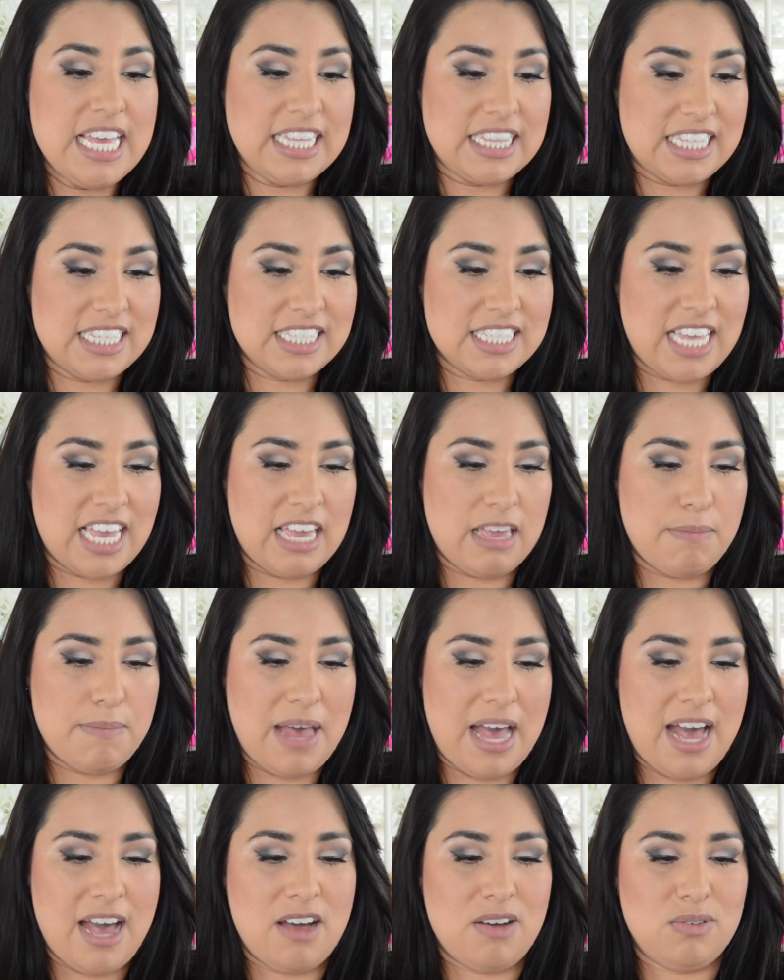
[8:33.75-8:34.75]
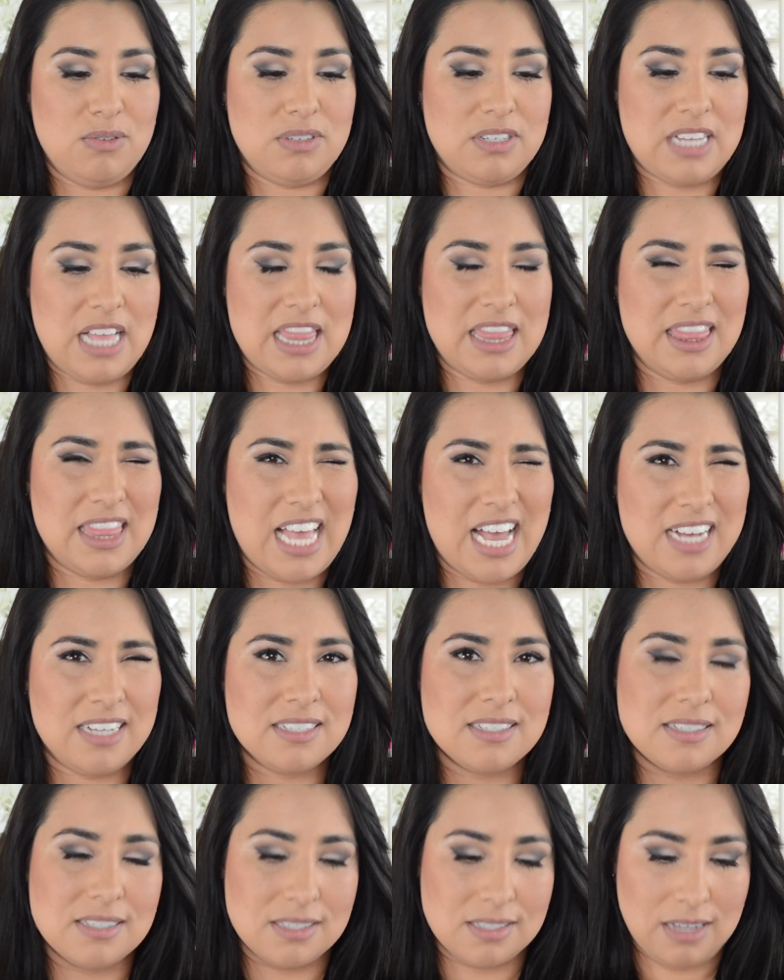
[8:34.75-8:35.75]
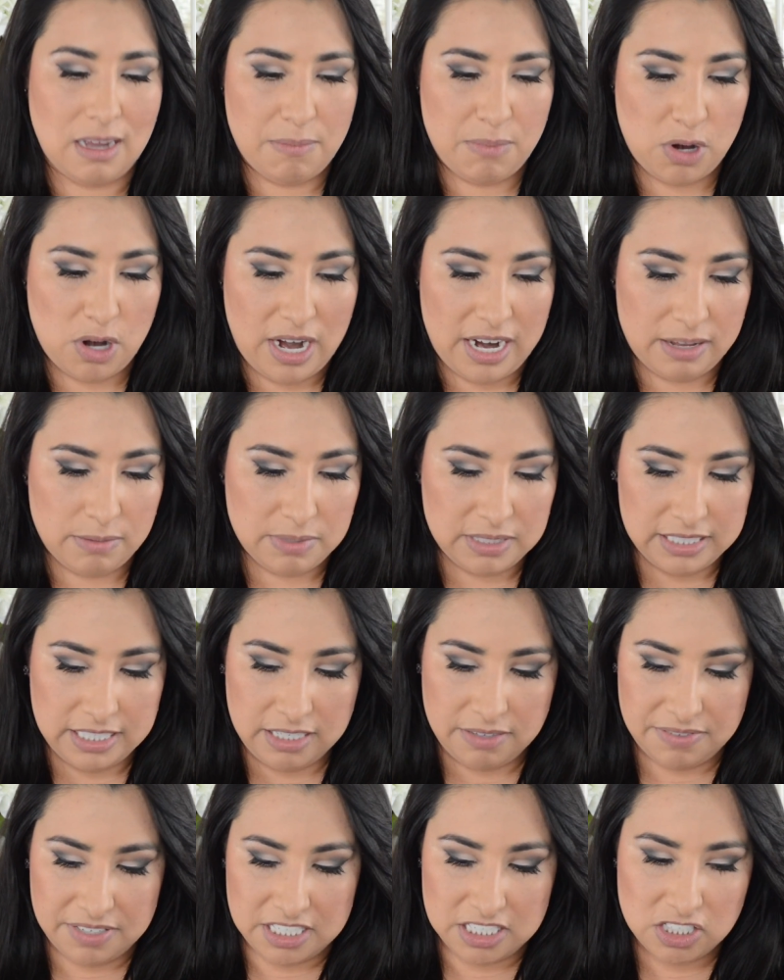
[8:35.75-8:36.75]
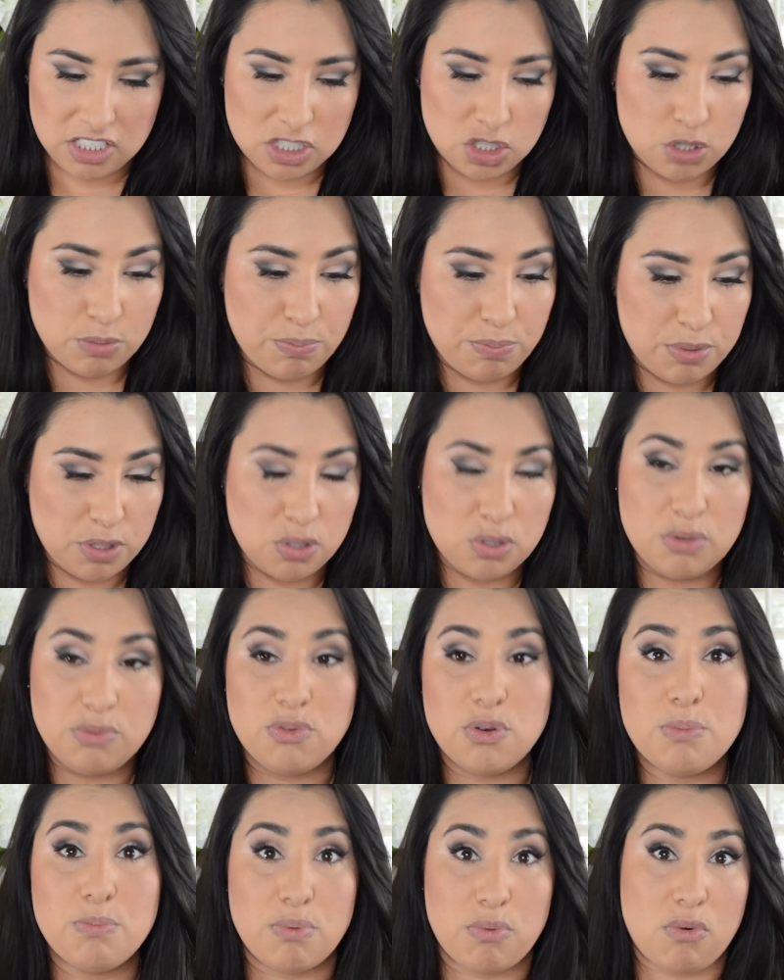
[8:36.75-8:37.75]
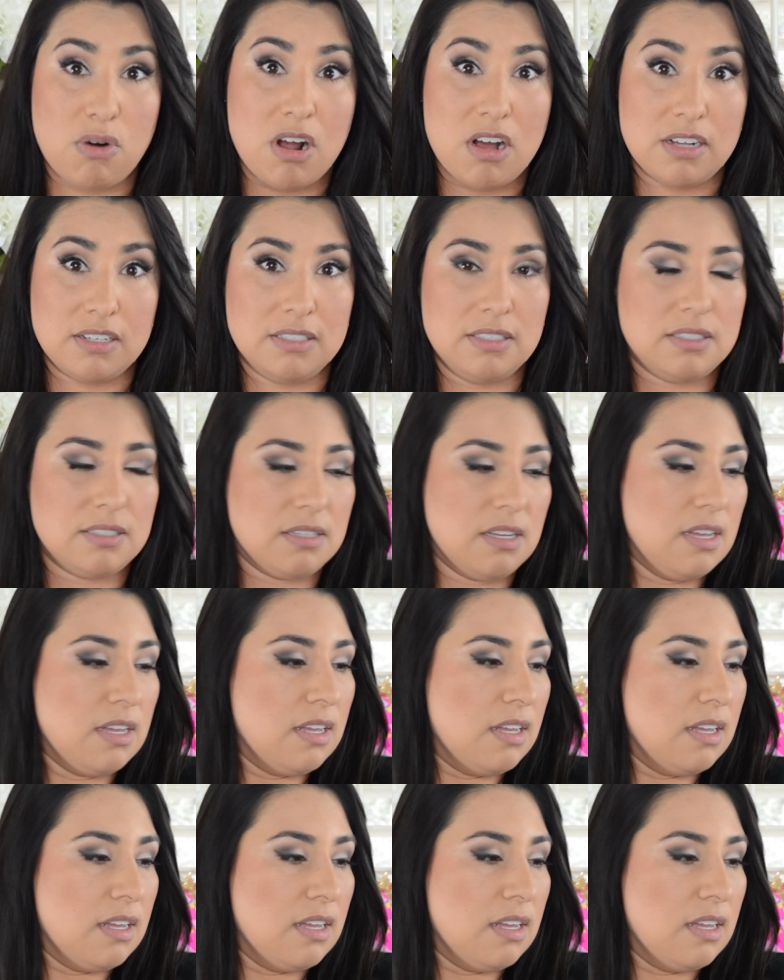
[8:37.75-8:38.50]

This came out last summer, I believe, and it's such a beautiful bronze